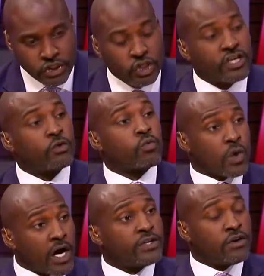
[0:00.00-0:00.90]
You can
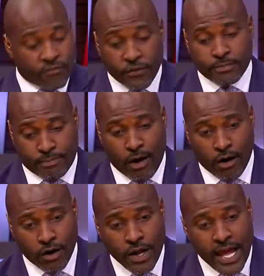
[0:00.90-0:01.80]
run the
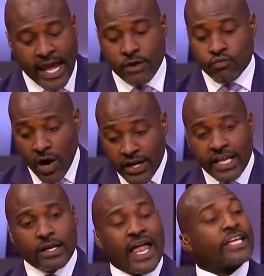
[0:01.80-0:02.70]
football and run
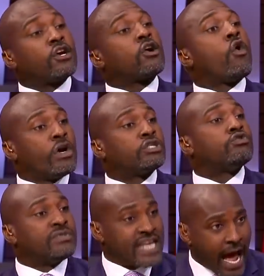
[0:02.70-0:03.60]
it like you're going to